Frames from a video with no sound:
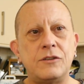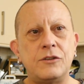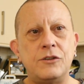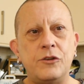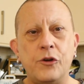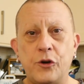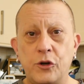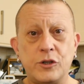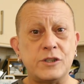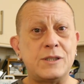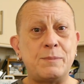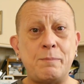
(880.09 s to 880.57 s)

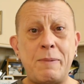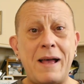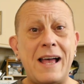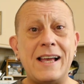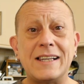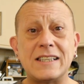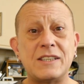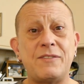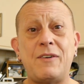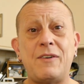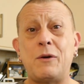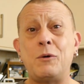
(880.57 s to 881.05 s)
those
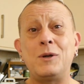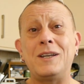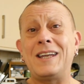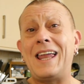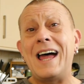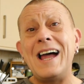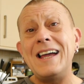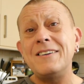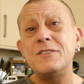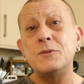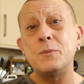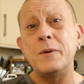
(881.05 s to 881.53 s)
parts of our
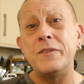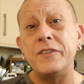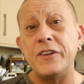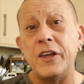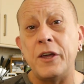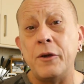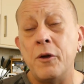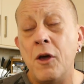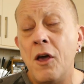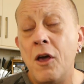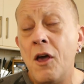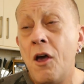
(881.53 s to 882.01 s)
lives with
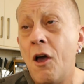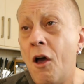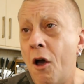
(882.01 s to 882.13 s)
you